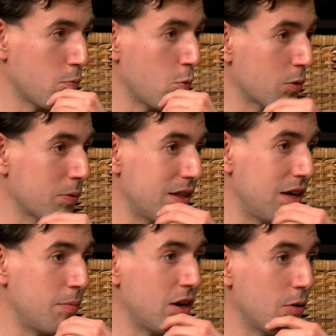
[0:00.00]
work with
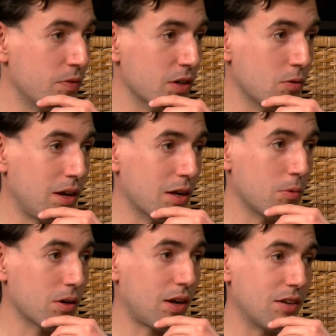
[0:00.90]
them and help figure out like
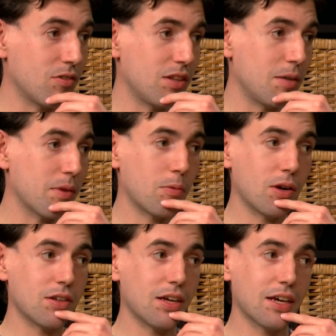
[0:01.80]
what classes they might
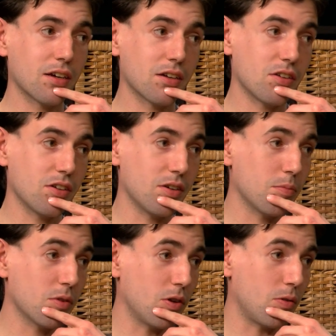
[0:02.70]
want to take
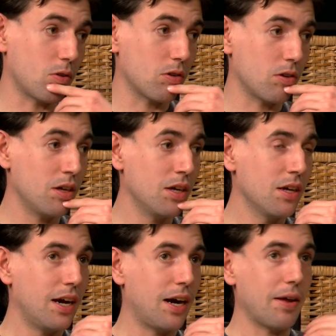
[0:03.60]
to learn
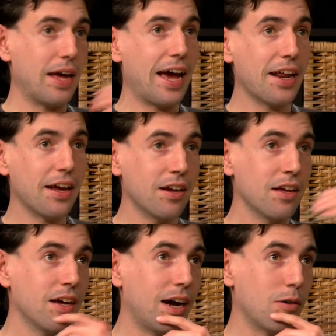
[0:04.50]
how to edit,
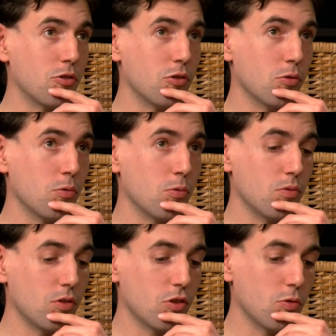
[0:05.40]
how
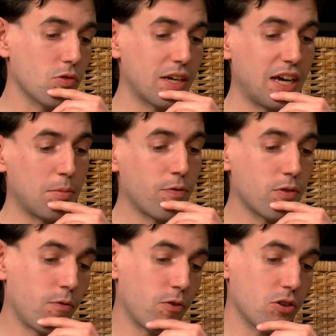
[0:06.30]
to use a camera
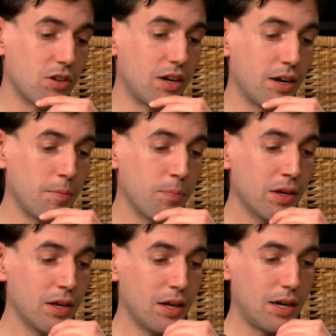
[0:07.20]
for the first time.
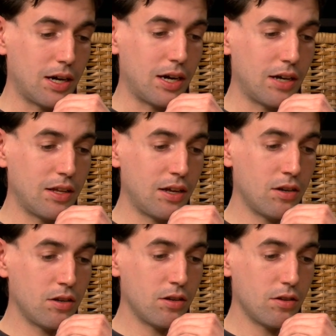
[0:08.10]
And
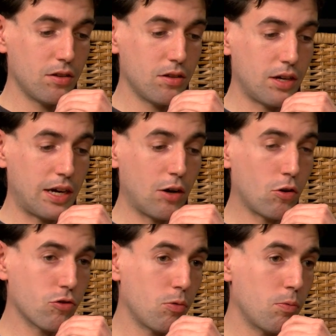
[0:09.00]
then I
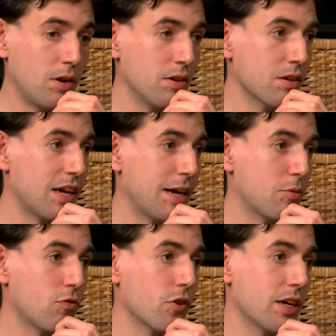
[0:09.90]
also run camps for